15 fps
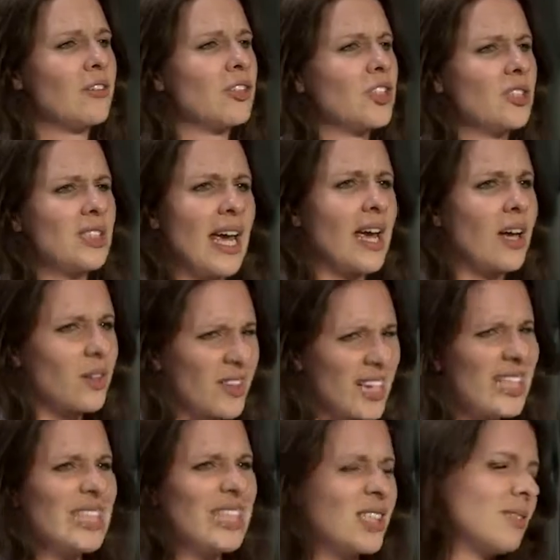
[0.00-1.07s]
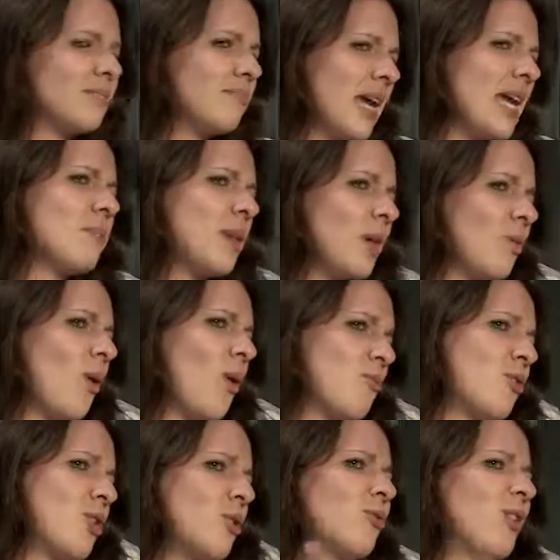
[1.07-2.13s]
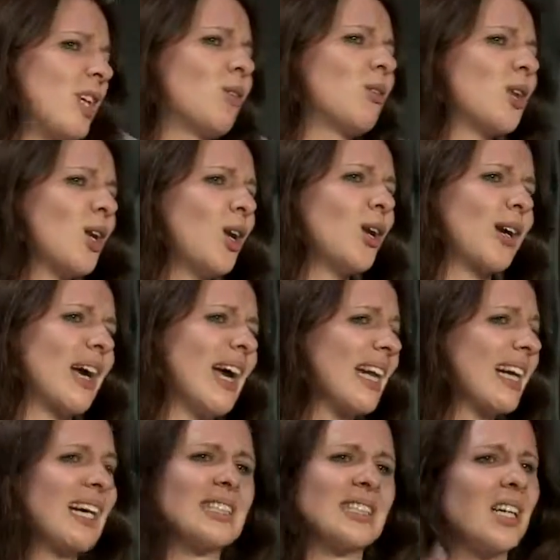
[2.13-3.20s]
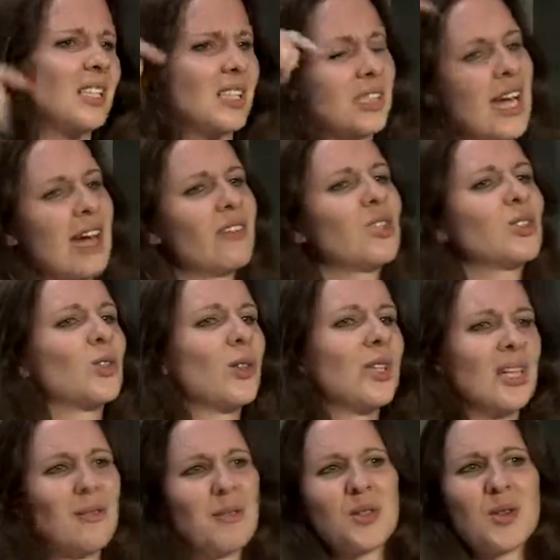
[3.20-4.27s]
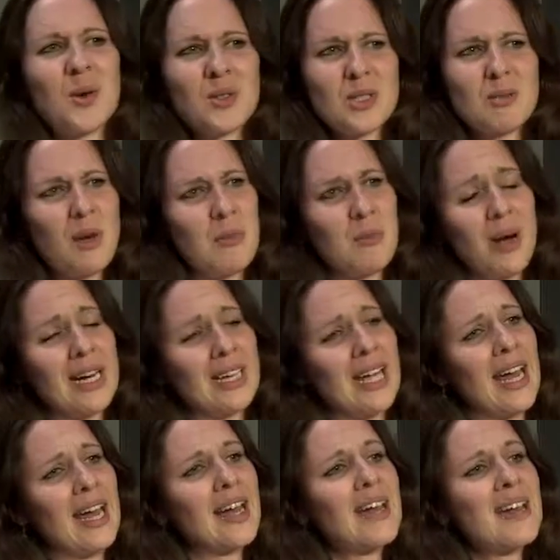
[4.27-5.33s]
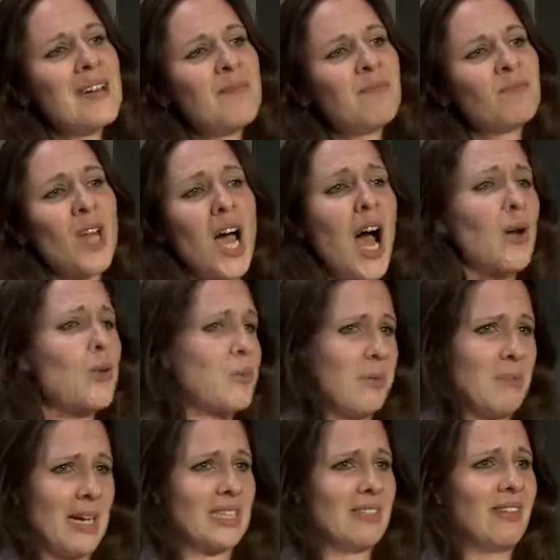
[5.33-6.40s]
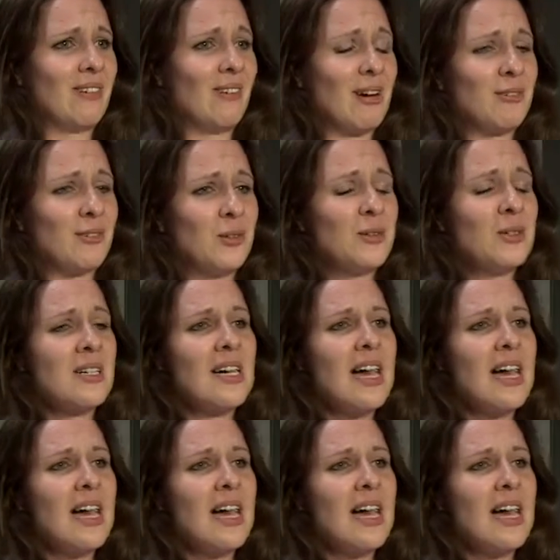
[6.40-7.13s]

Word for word: of saying this is maybe a route that you could look at because I just haven't joined up the dots in my brain yet, I would be massively grateful.